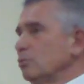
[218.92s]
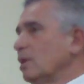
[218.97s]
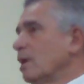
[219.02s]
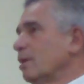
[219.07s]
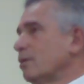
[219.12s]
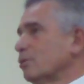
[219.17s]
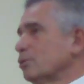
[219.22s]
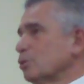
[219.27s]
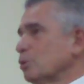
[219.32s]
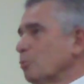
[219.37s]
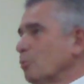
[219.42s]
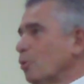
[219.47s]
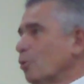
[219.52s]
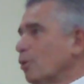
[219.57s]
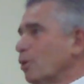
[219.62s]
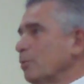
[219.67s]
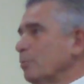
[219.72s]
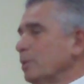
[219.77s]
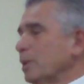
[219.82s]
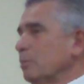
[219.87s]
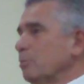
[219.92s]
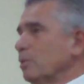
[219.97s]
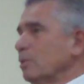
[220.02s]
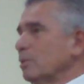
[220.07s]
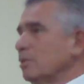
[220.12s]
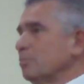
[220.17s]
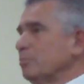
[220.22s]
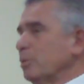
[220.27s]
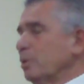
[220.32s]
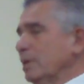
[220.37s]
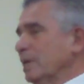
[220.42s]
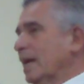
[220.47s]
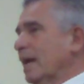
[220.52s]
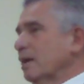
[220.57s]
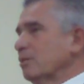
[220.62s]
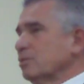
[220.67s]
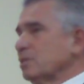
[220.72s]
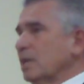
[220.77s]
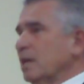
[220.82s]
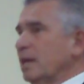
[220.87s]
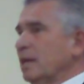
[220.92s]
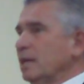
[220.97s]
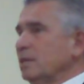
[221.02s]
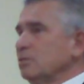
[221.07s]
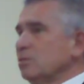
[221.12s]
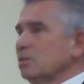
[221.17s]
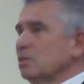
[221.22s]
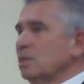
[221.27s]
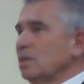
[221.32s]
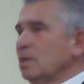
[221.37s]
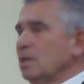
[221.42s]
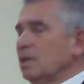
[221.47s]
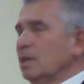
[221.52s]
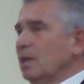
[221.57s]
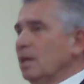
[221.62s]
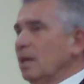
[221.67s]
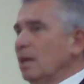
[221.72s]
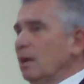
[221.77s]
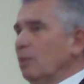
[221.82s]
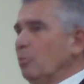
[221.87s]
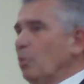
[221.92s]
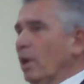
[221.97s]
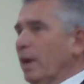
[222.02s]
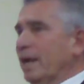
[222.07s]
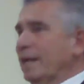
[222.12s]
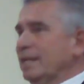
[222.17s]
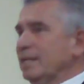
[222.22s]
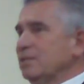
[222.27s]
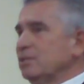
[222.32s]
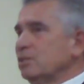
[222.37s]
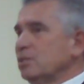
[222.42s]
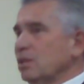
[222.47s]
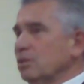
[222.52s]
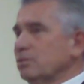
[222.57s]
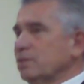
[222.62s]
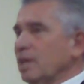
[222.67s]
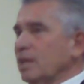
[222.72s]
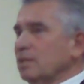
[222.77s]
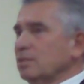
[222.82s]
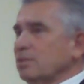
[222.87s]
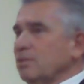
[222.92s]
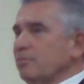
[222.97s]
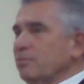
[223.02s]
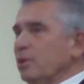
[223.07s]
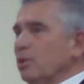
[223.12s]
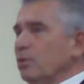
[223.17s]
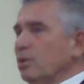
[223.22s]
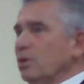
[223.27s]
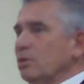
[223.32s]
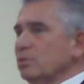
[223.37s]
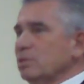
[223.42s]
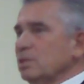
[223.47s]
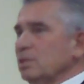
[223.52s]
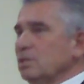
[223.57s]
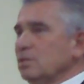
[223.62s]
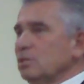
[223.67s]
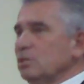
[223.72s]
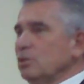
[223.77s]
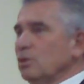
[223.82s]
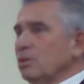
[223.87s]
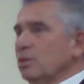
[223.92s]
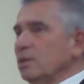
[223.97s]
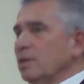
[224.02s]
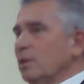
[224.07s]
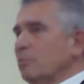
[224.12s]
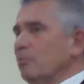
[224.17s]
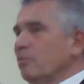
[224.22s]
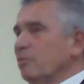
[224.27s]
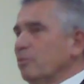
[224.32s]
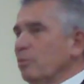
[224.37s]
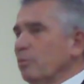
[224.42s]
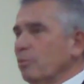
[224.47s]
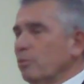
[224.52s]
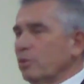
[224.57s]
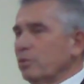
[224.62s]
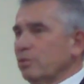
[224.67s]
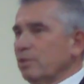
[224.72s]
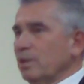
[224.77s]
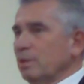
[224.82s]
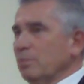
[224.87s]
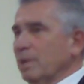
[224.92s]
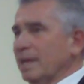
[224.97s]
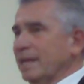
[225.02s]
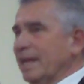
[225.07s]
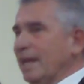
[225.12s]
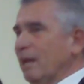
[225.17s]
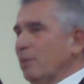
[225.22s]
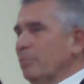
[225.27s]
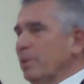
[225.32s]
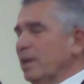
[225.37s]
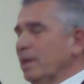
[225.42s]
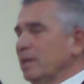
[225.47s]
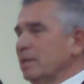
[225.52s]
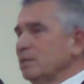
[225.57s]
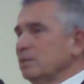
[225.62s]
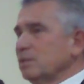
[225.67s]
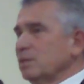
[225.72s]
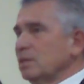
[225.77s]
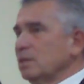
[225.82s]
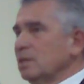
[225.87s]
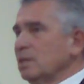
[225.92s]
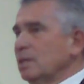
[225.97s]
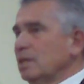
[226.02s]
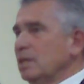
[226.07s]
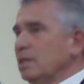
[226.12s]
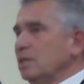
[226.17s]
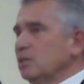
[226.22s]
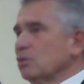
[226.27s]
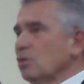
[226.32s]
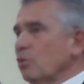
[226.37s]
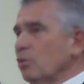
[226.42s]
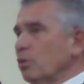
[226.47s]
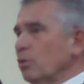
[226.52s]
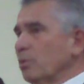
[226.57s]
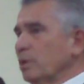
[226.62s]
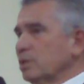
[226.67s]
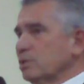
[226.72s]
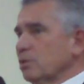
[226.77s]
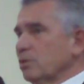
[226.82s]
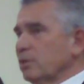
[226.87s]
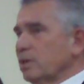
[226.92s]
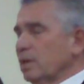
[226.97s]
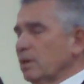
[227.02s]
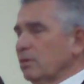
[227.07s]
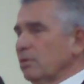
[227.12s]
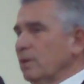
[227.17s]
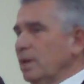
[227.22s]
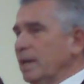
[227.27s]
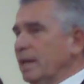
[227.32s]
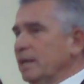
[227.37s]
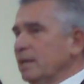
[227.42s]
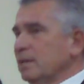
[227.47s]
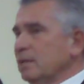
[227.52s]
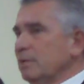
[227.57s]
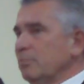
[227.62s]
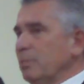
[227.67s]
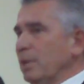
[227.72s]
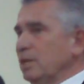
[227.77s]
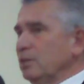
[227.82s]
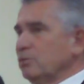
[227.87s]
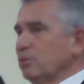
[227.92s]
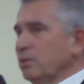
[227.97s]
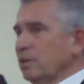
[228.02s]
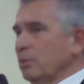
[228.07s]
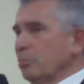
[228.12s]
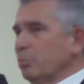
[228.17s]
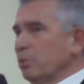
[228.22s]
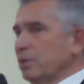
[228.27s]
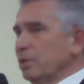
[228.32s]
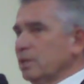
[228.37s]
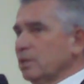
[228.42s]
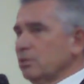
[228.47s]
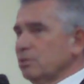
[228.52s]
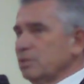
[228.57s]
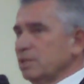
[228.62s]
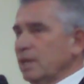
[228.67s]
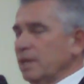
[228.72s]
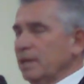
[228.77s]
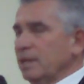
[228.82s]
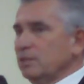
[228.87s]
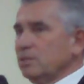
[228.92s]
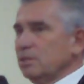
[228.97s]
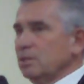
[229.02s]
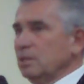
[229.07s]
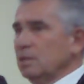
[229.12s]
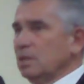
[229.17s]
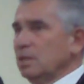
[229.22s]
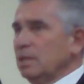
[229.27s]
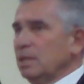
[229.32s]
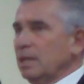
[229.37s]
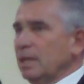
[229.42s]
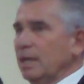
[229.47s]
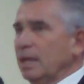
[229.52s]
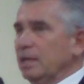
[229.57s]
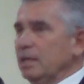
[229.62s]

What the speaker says: shoe leather support, people putting out signs. Brandon is here taking some photos. He's joined up with my campaign he's going to Western Carolina, majoring in political science,